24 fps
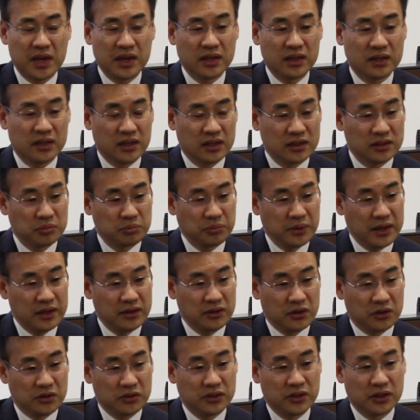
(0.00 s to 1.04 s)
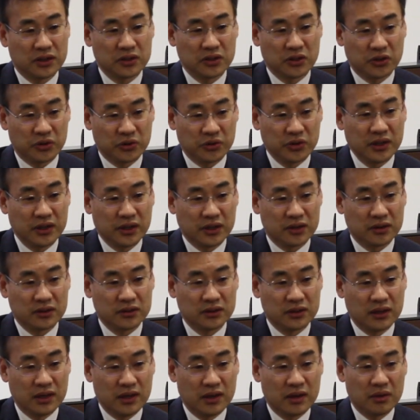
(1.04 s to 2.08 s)
they can expand their
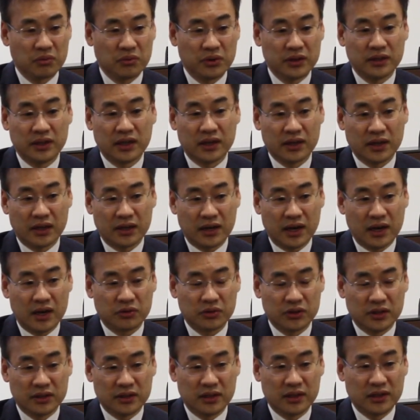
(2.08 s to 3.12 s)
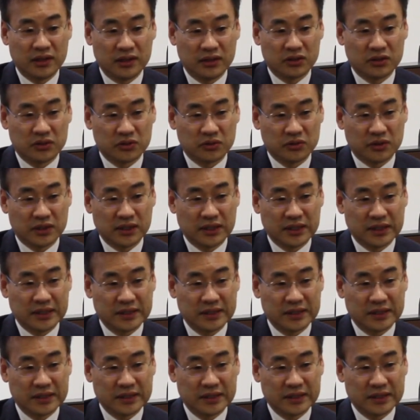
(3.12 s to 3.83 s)
careers when they get out in the industry.